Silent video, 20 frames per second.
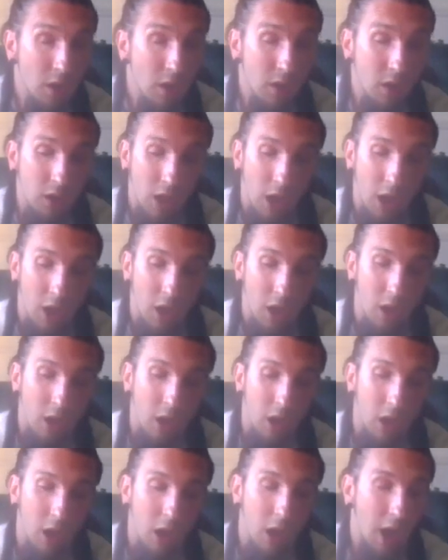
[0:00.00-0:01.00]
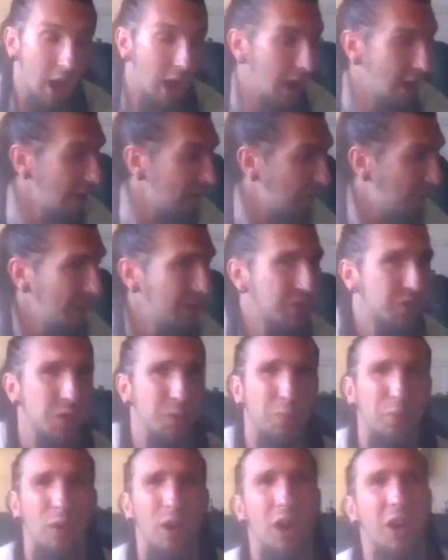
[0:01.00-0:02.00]
Yeah, uh, I've been
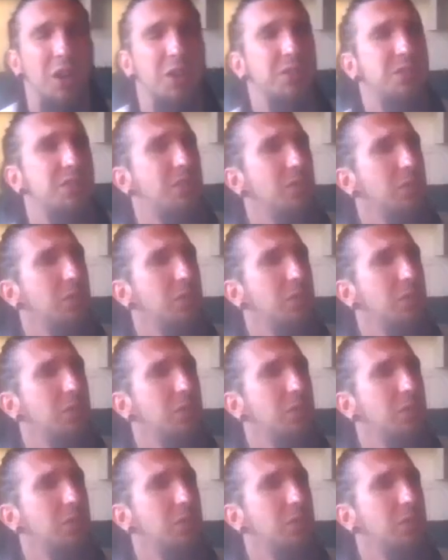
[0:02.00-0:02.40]
surprised.